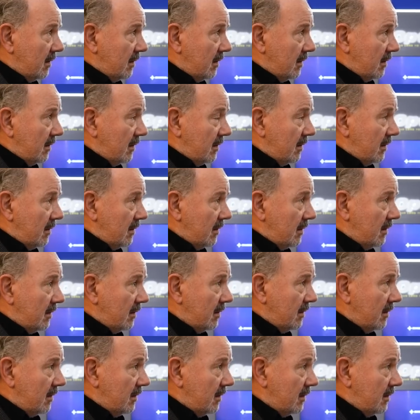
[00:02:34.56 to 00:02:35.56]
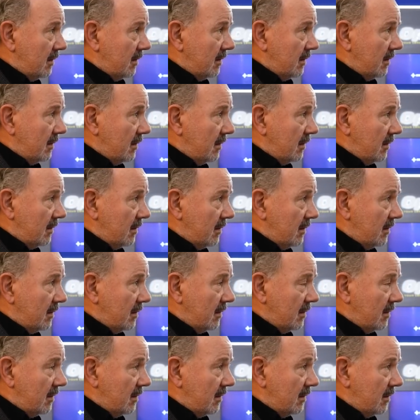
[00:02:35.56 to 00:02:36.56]

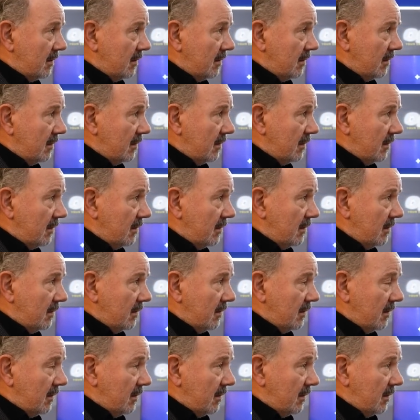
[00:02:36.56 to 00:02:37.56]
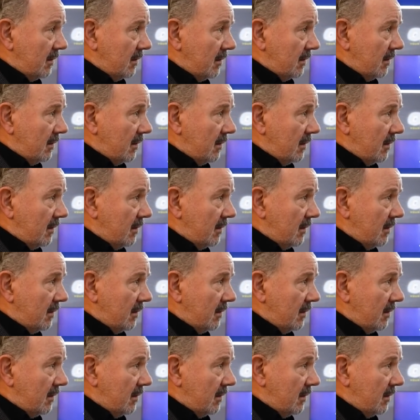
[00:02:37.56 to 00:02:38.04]
This person isn't speaking.